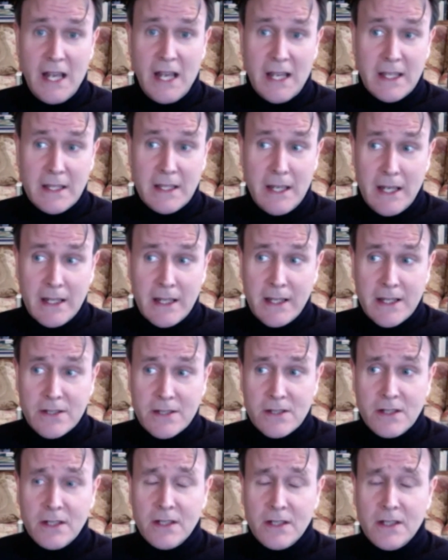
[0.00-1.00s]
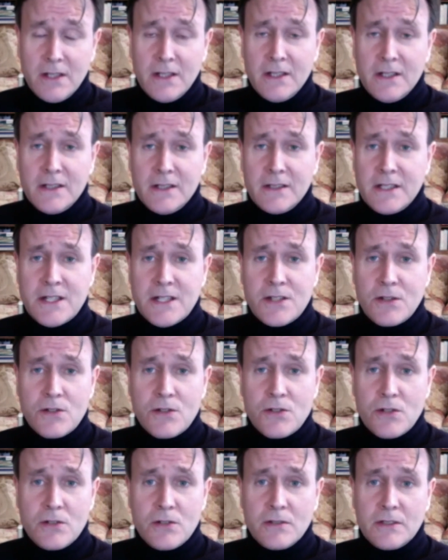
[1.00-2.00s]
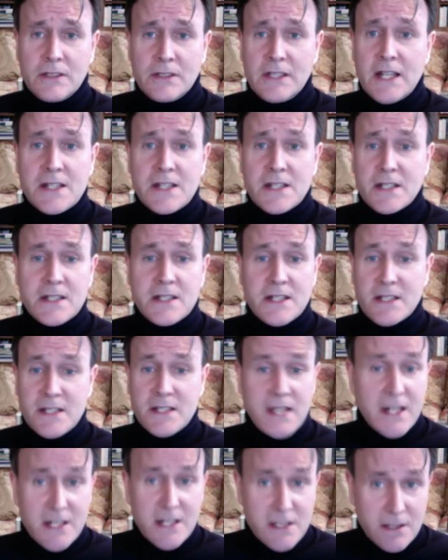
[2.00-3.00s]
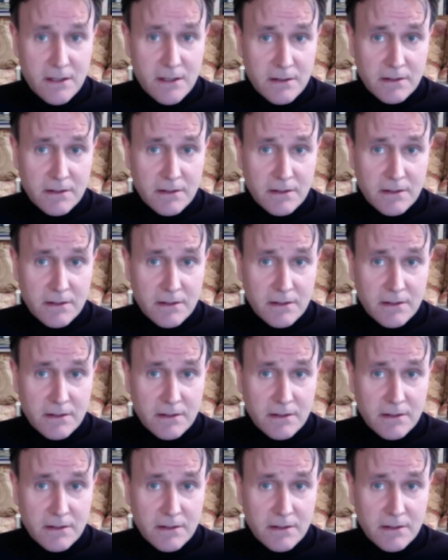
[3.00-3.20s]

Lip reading: I guess this solution doesn't exist